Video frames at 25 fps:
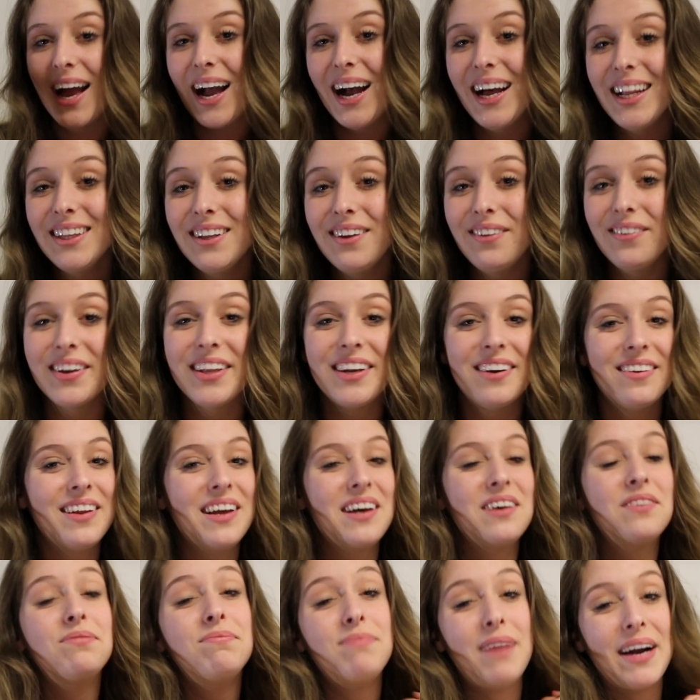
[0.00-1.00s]
Hello
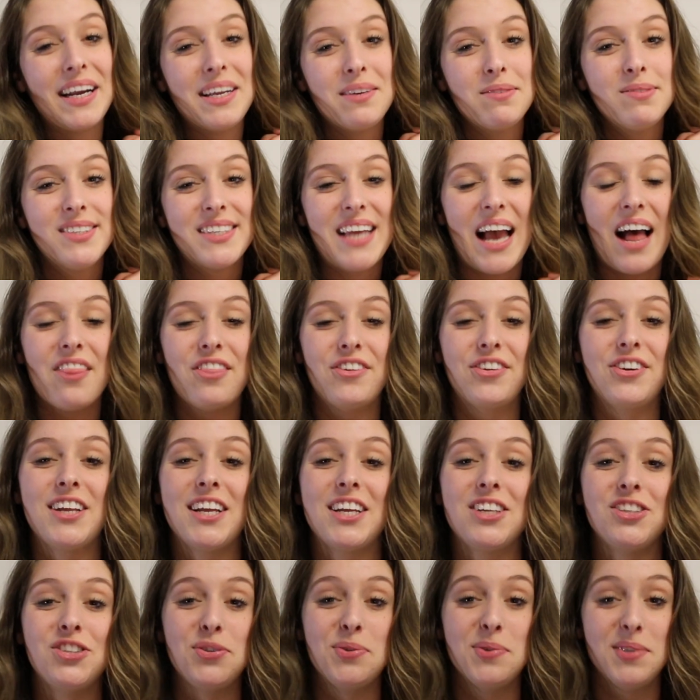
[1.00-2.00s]
internet, my name is Catherine
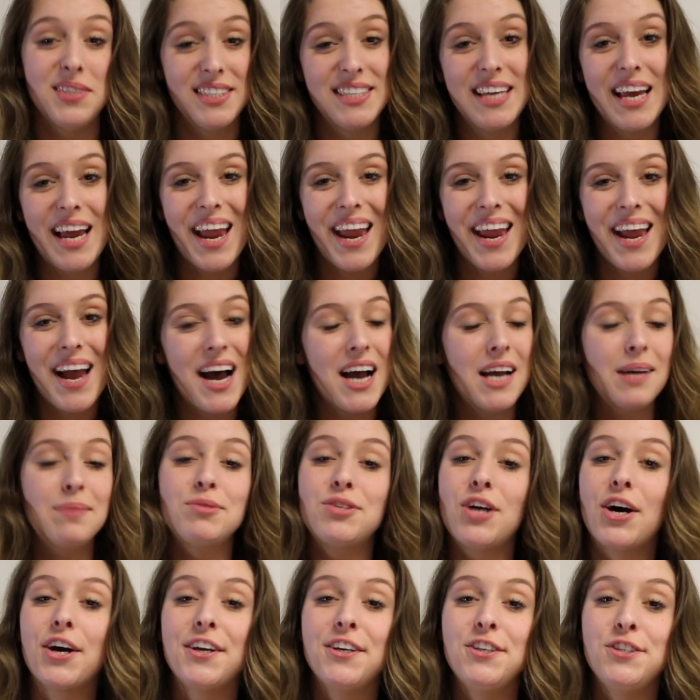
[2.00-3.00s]
and today I am
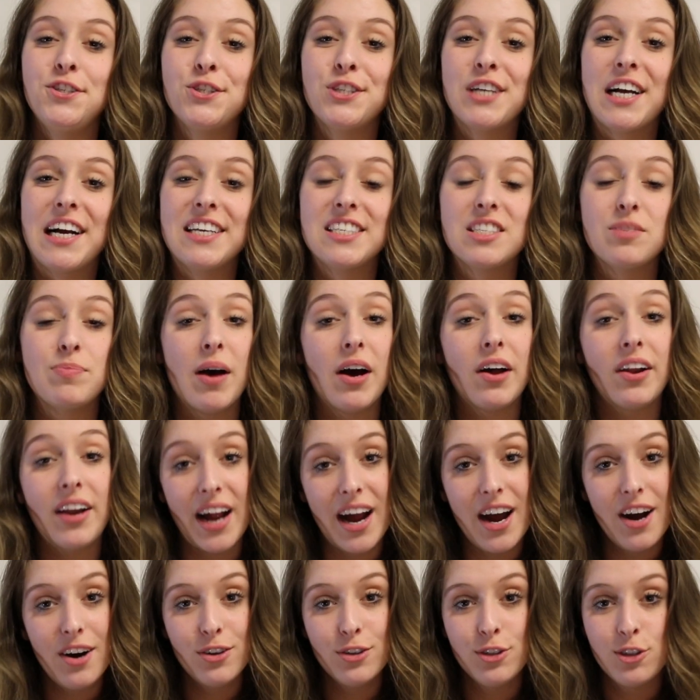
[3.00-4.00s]
talking to you guys about
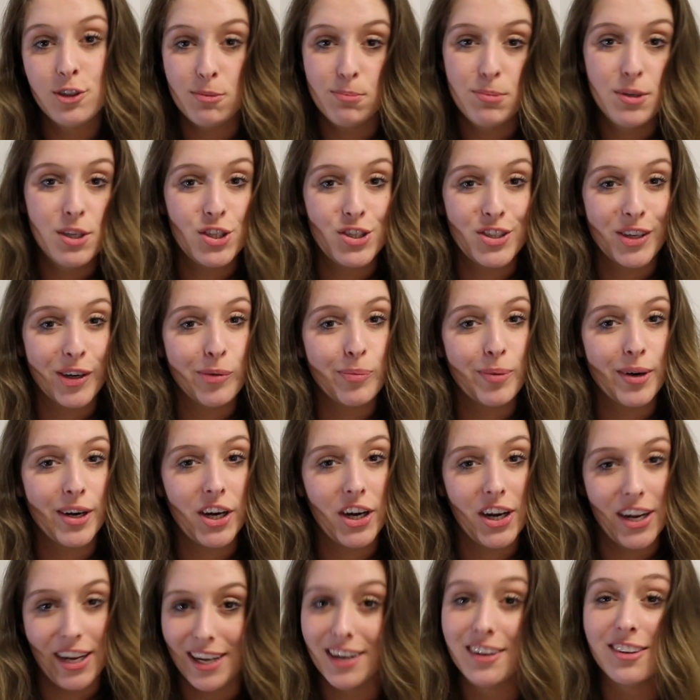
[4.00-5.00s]
how to be
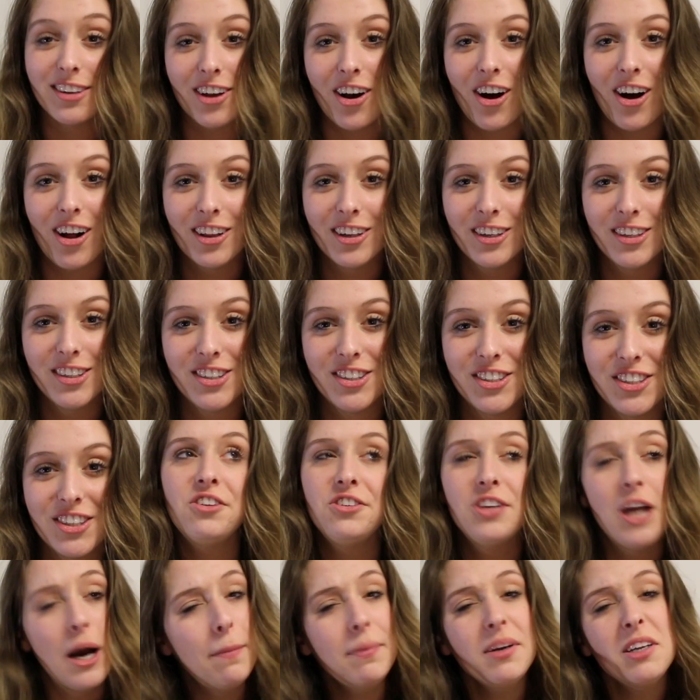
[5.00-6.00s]
sober in college.
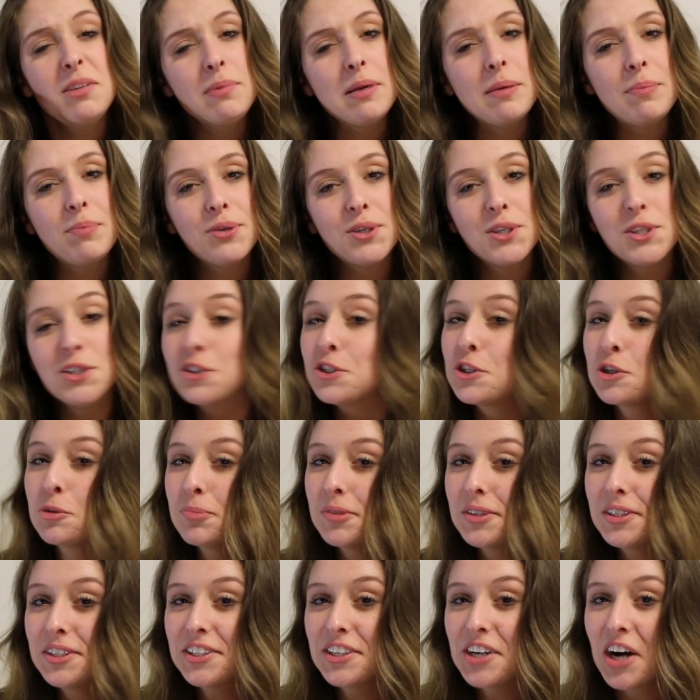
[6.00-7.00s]
Not many people are
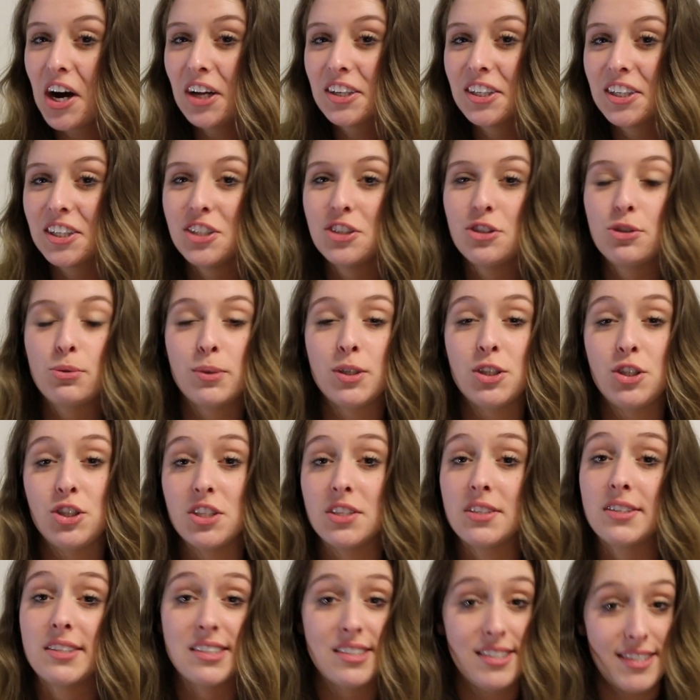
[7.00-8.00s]
sober in college, which
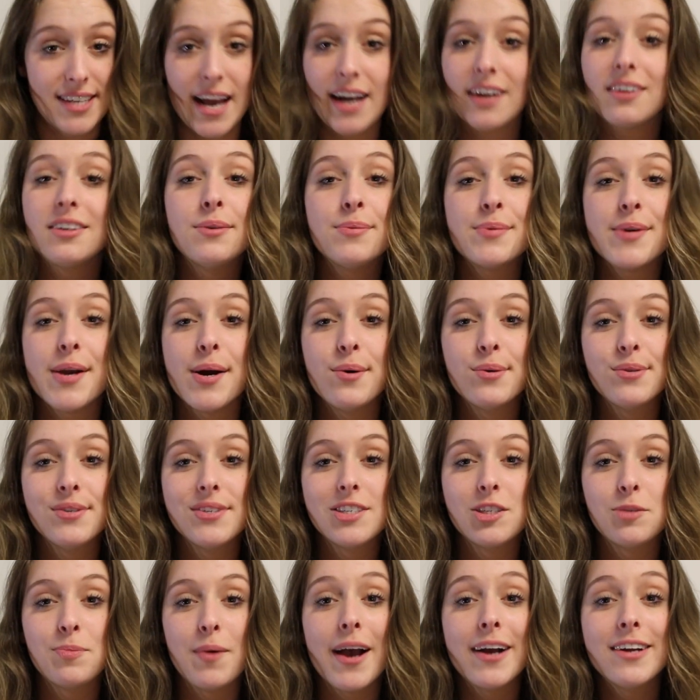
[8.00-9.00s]
is exactly what I was
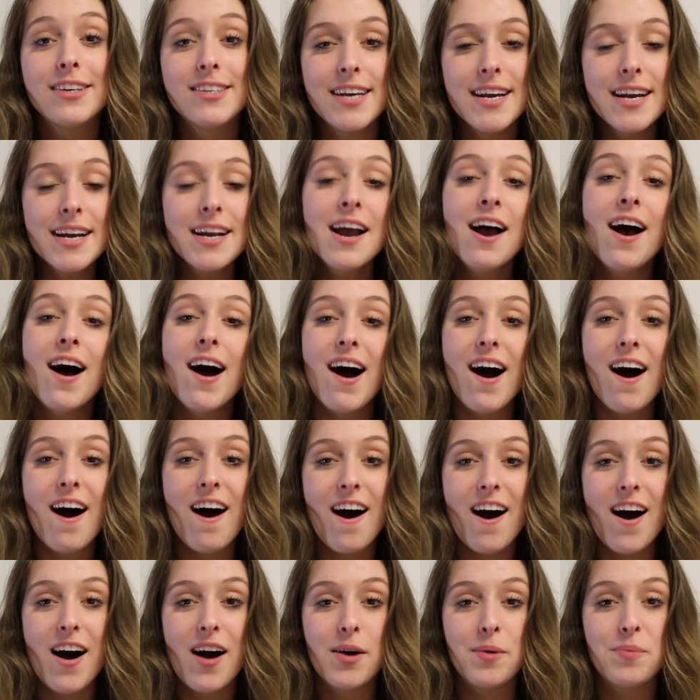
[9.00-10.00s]
expecting,
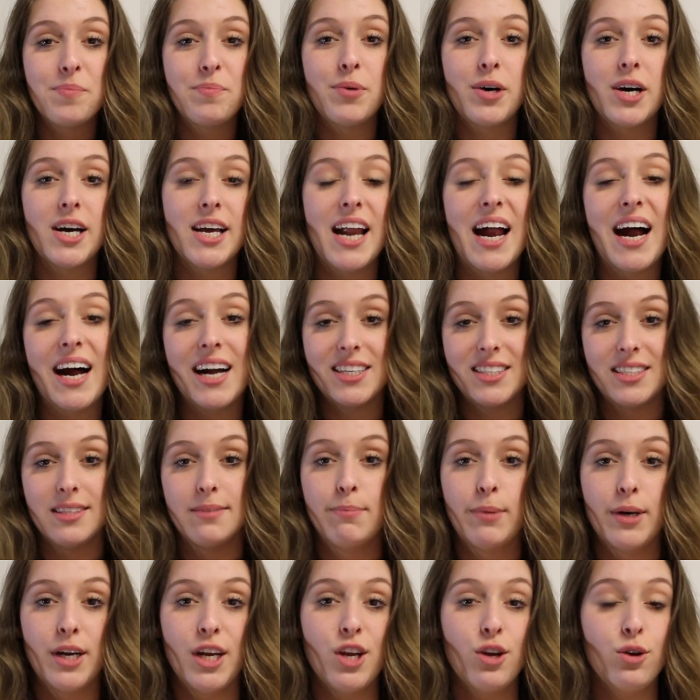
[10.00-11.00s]
um, but as
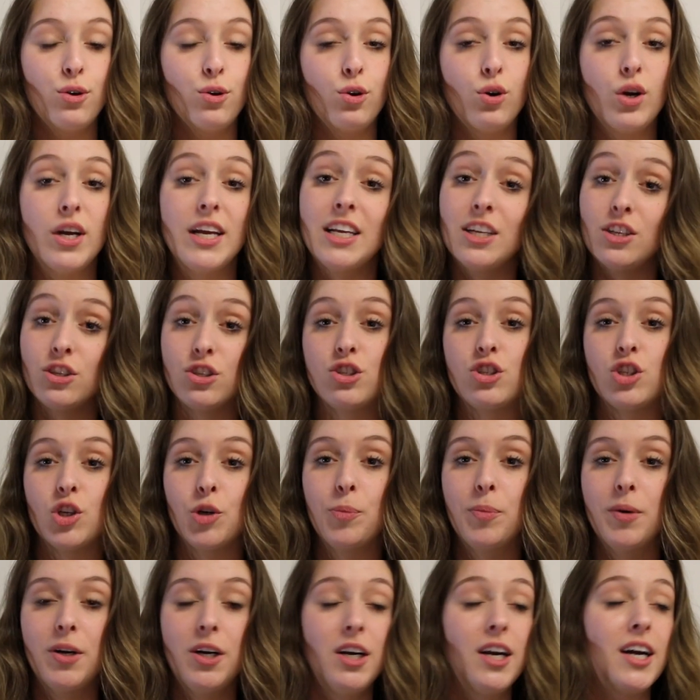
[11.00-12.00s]
somebody who is
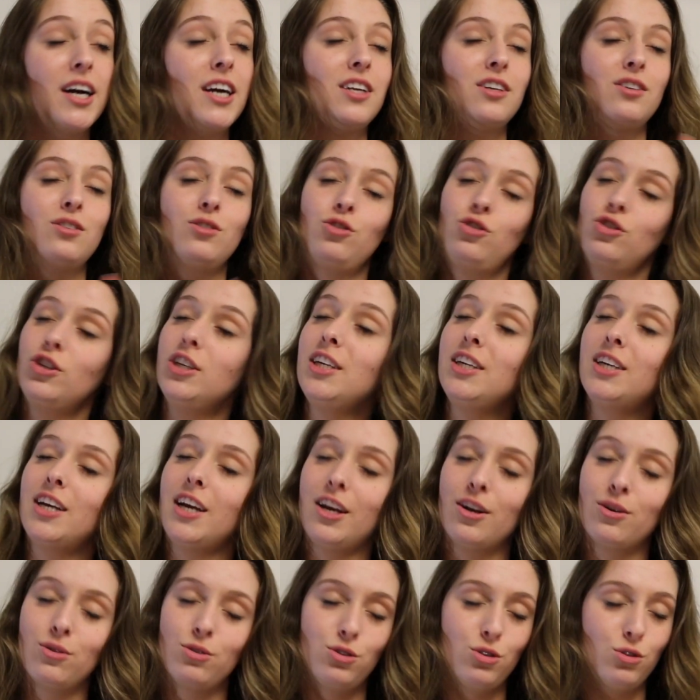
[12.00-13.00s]
sober, I don't drink,
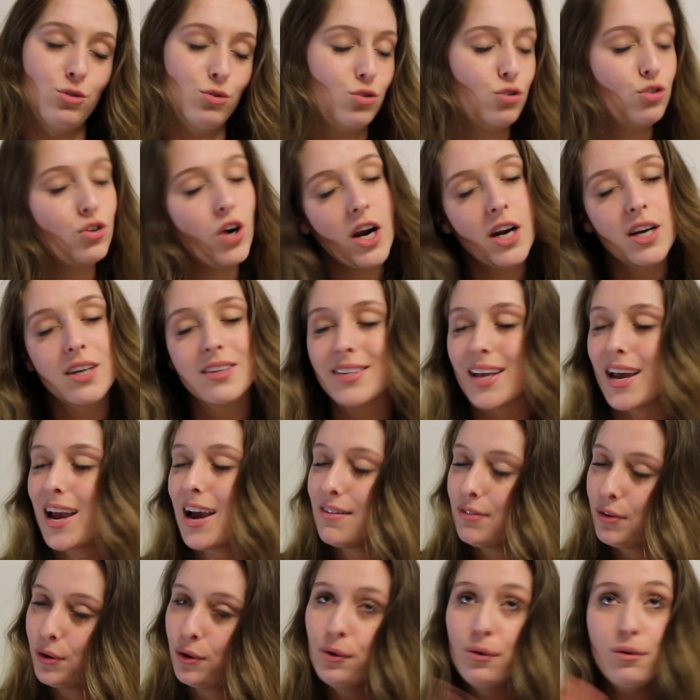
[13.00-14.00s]
I don't do drugs, I
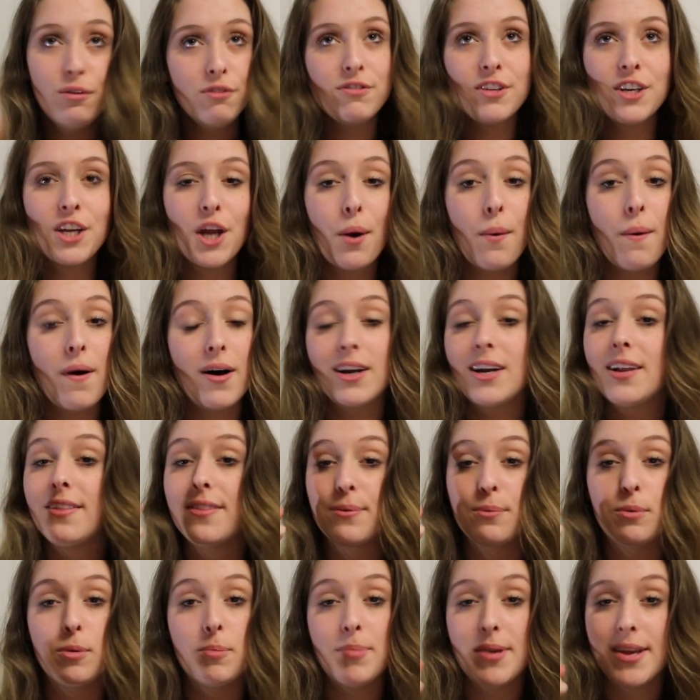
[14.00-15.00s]
have a whole video on it
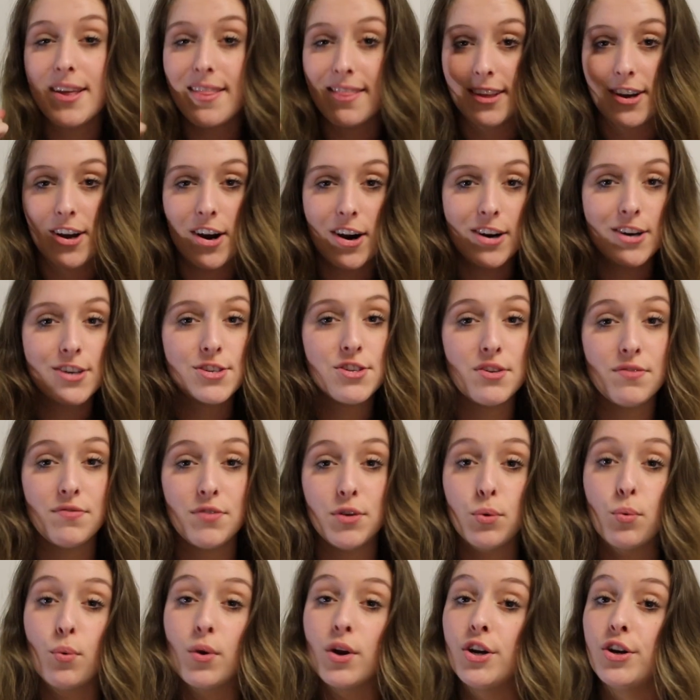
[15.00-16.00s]
that will be in the cards if
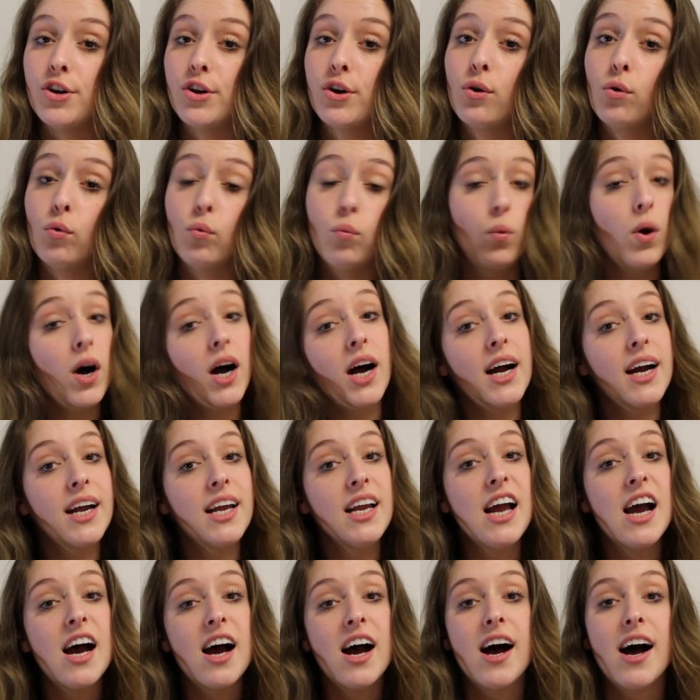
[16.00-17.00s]
you want to know
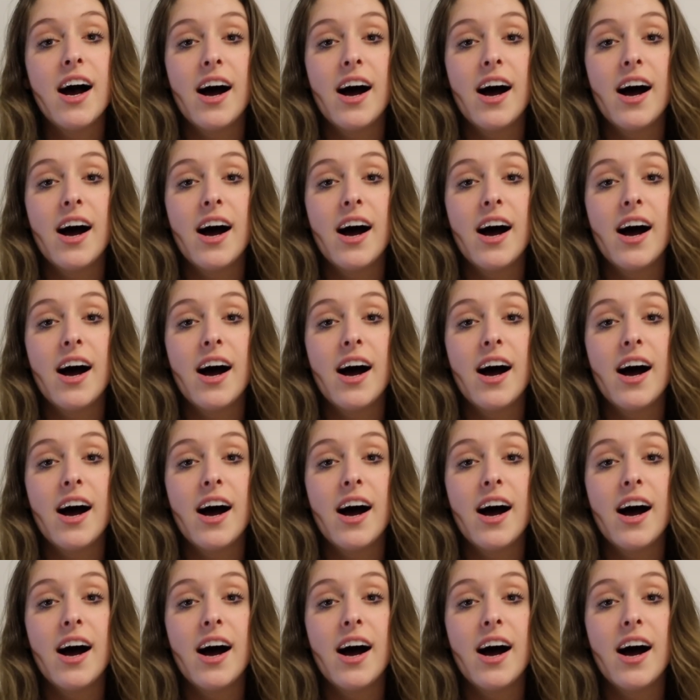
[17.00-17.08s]
why.